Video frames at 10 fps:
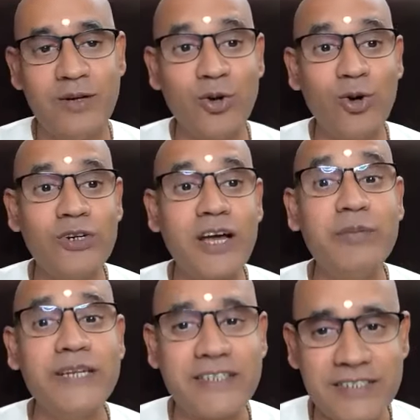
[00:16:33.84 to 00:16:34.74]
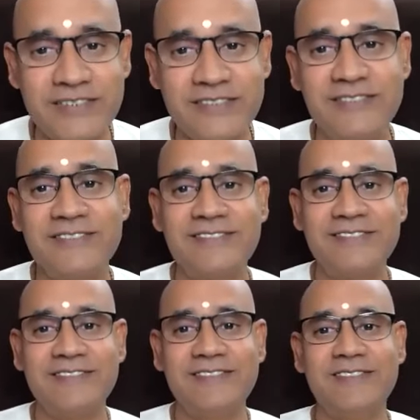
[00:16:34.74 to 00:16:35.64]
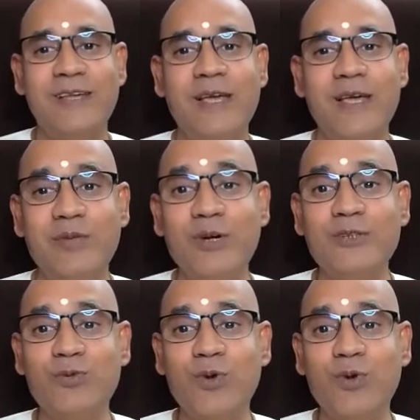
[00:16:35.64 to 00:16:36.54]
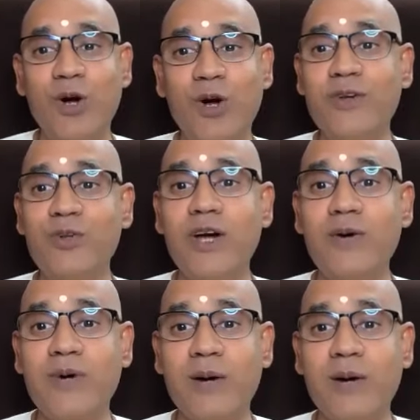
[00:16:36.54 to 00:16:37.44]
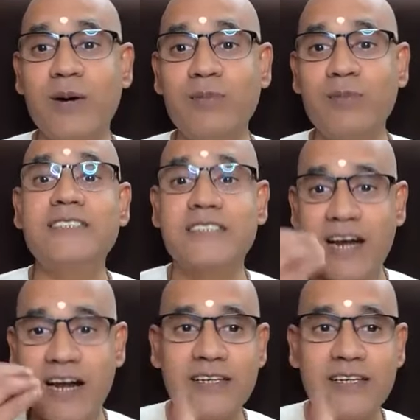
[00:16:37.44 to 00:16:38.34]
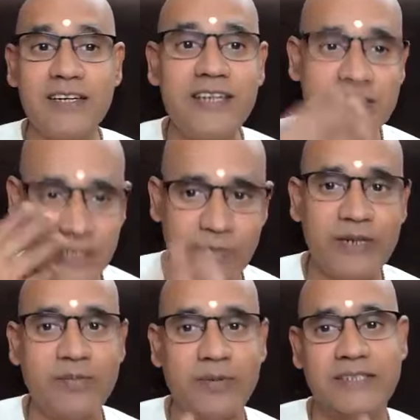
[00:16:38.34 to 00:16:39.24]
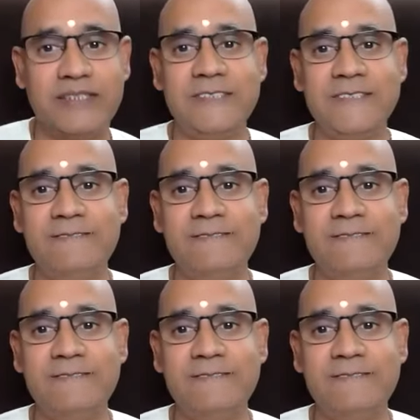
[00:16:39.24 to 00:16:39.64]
Don't commit. Because whatsoever you have come for is granted, it is a commitment.